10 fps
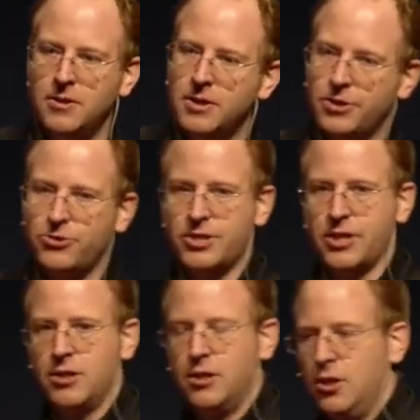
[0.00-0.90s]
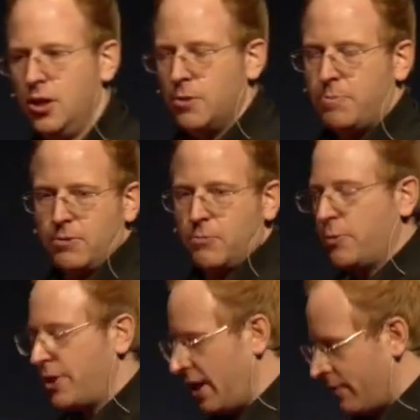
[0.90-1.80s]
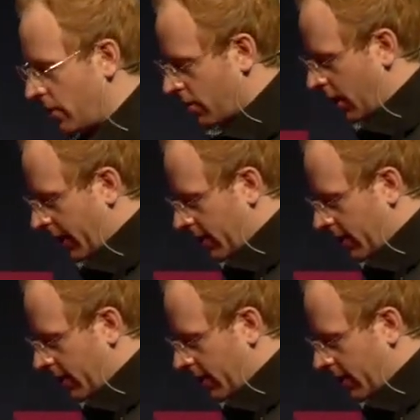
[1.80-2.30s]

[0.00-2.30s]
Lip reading: Interesting. But what would that even look like?